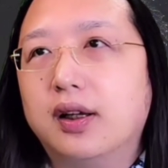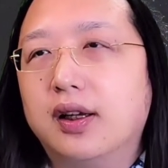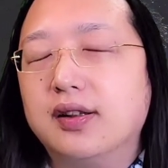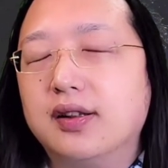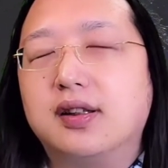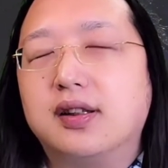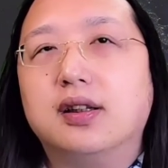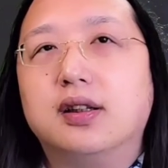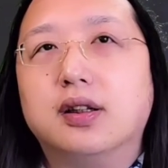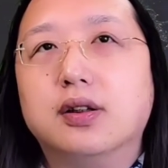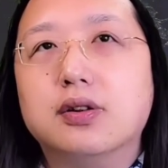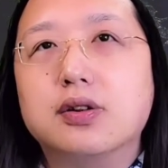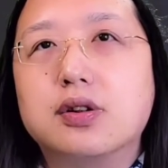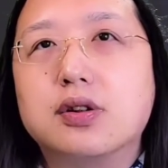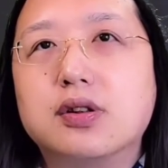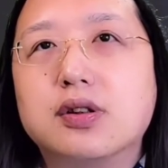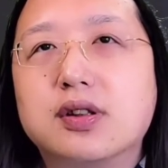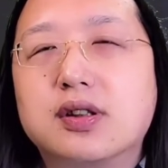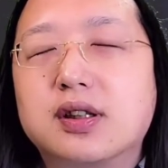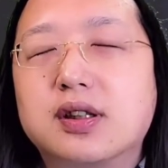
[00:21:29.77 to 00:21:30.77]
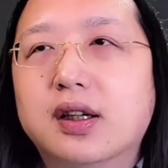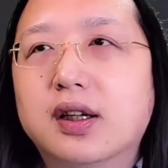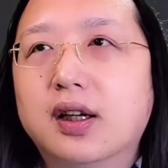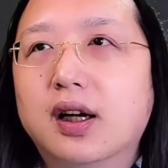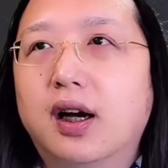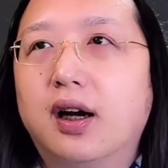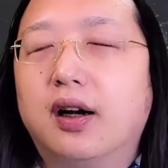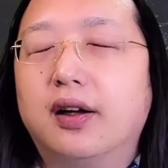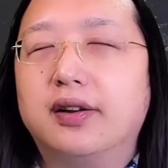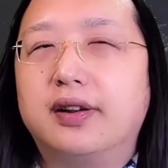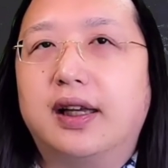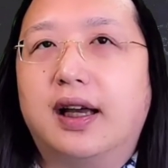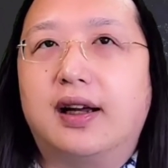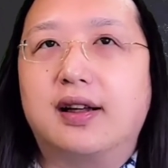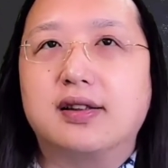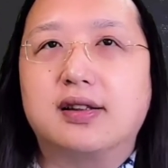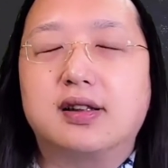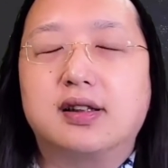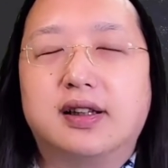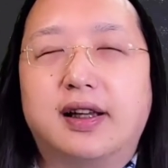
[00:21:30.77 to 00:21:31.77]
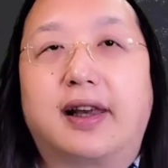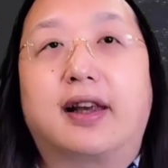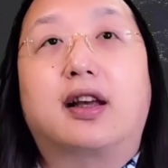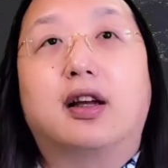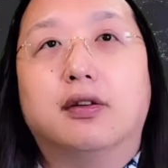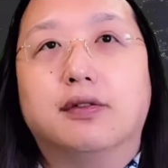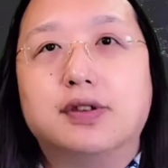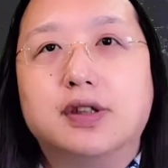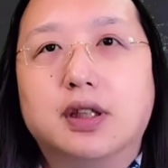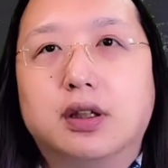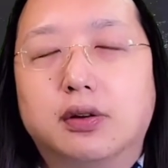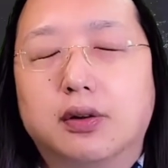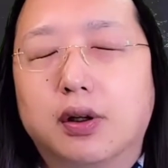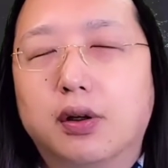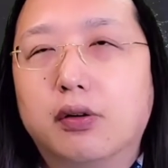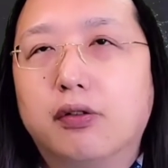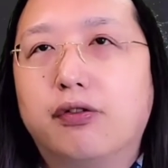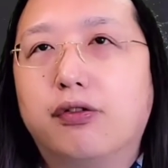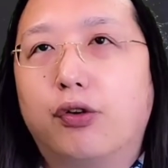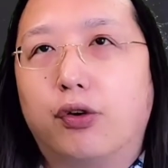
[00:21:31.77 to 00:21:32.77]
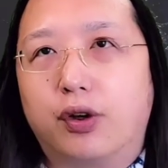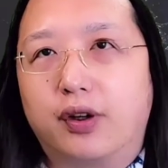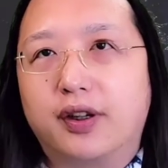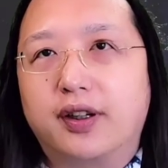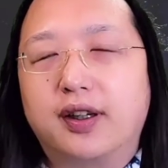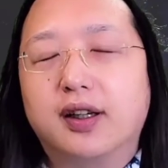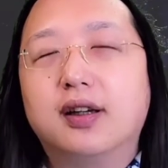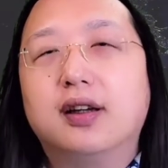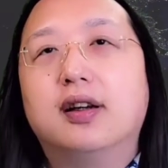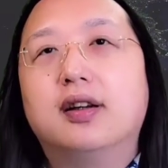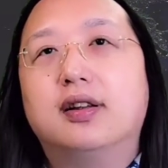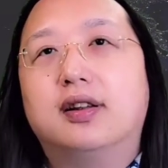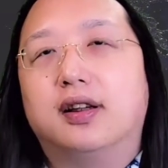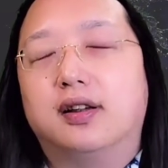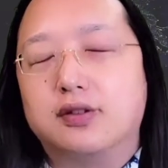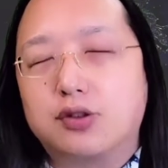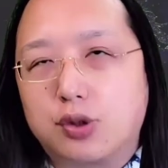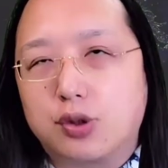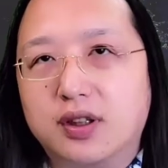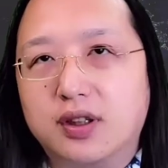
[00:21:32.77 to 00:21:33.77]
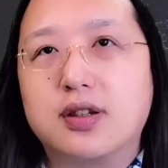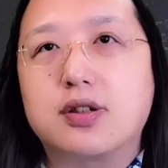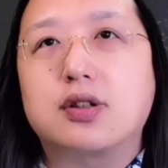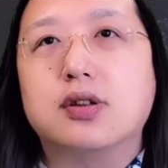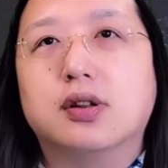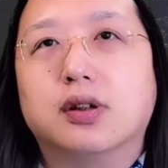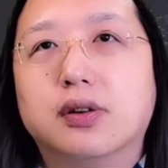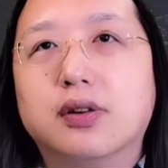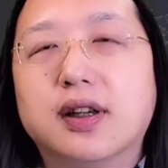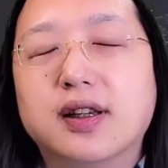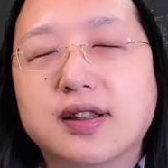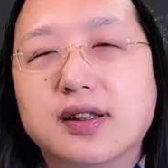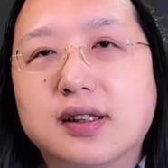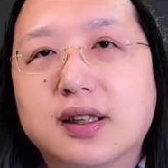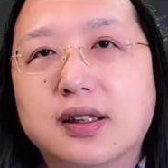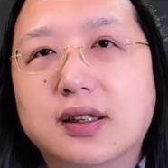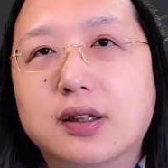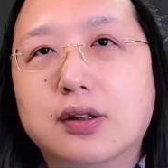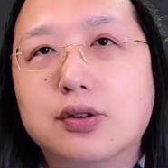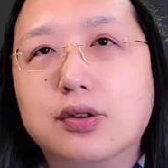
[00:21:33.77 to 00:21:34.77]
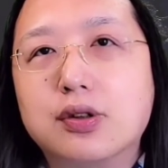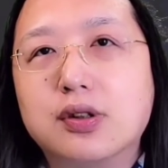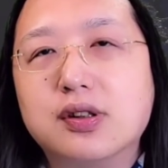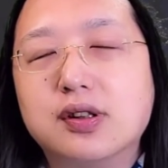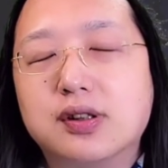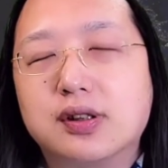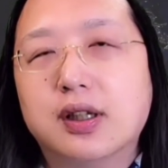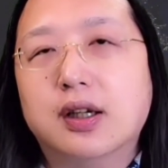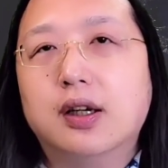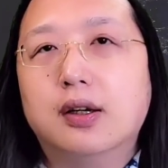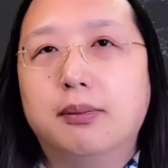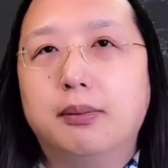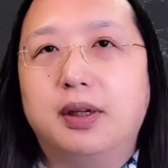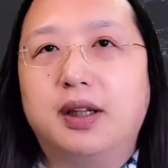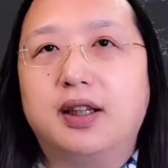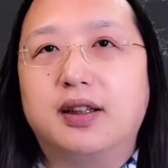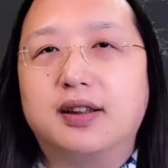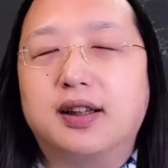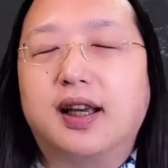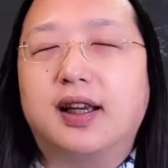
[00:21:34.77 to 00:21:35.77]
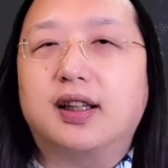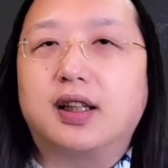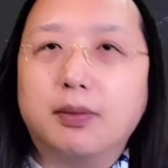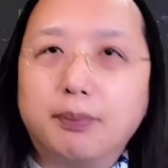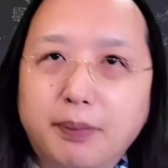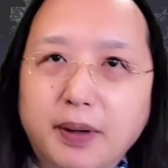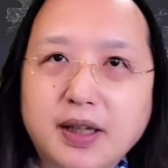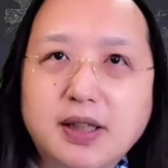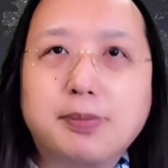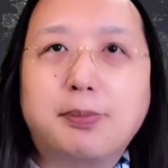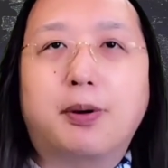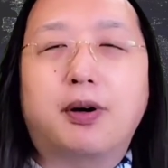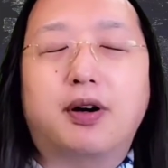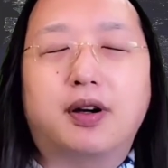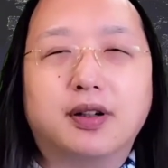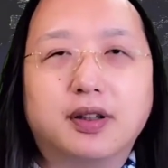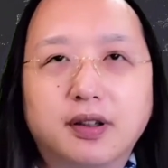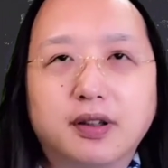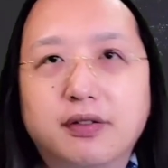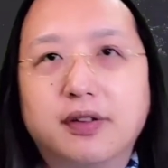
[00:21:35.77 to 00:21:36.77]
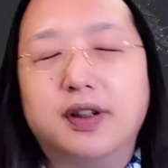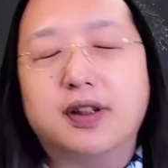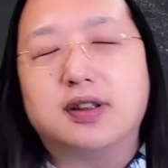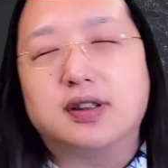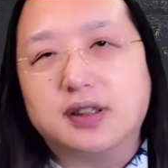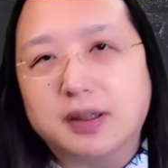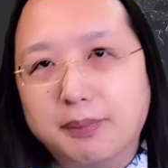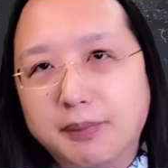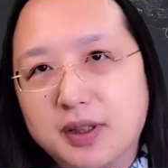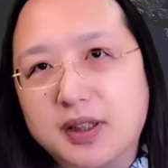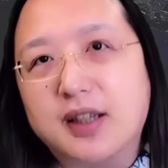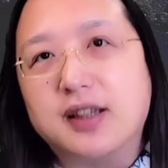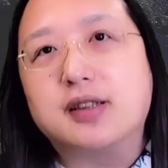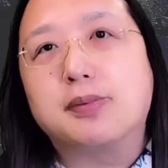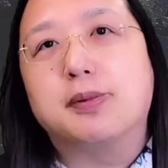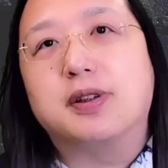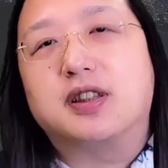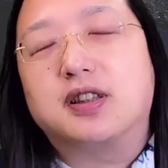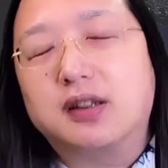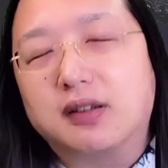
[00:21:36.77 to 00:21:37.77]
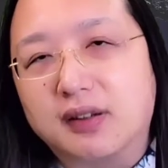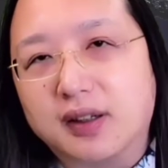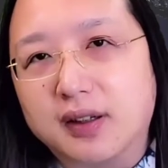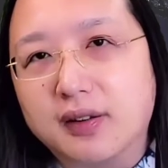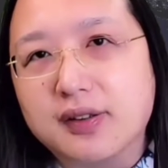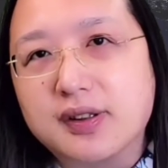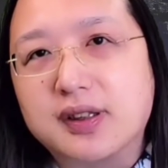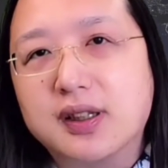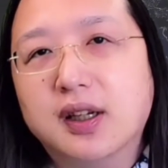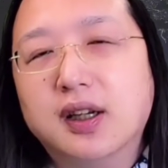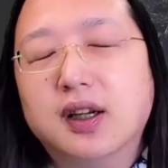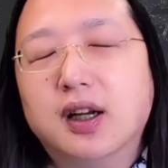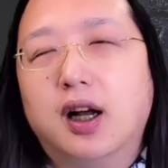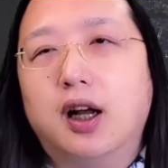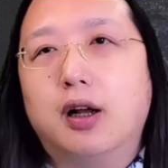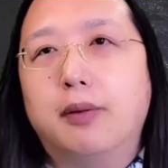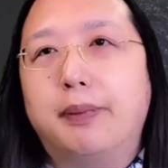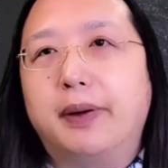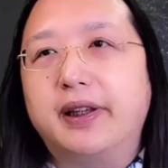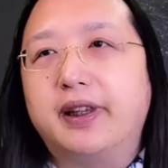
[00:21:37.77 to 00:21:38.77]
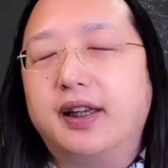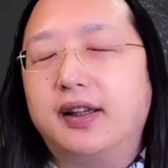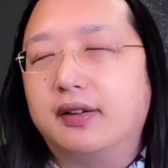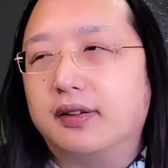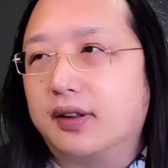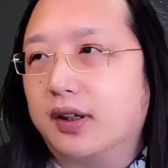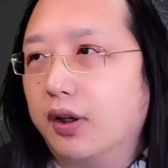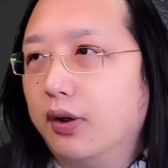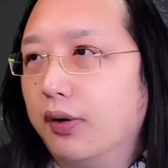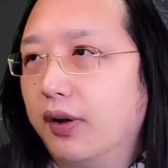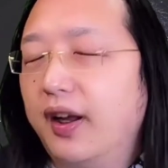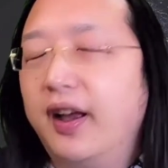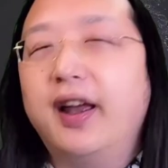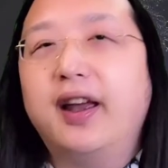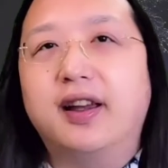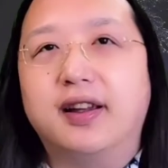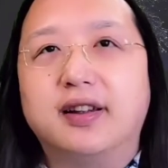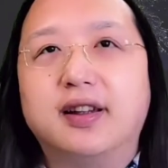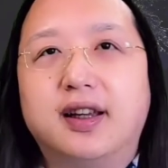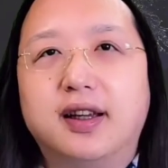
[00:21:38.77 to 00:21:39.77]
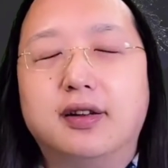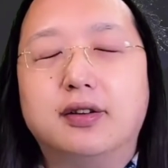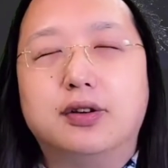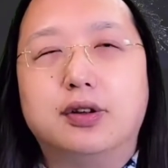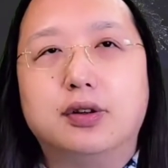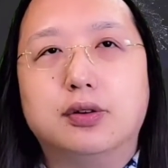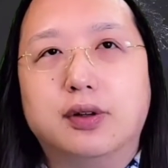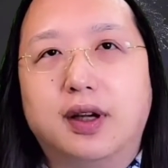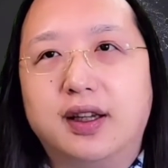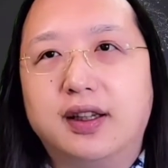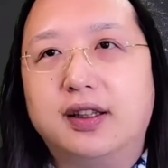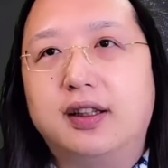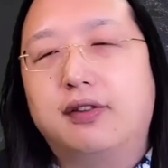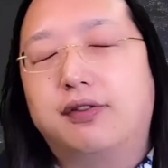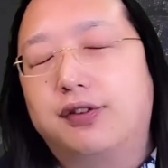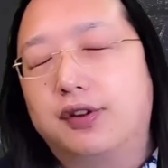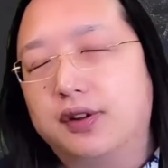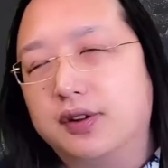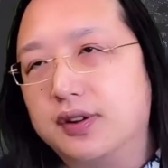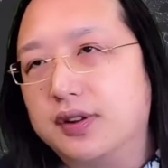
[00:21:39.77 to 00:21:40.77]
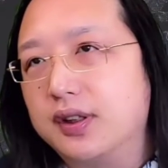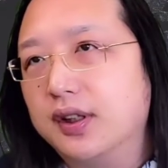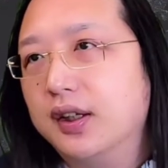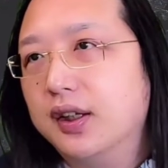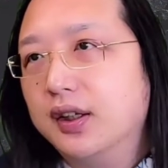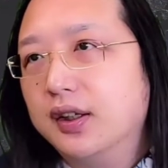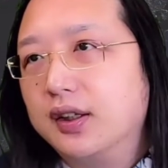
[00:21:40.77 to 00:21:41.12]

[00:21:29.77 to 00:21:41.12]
institutions that, like GovZero, fork the traditional institutions, meaning take the best part of it as materials, but then go ahead and do a different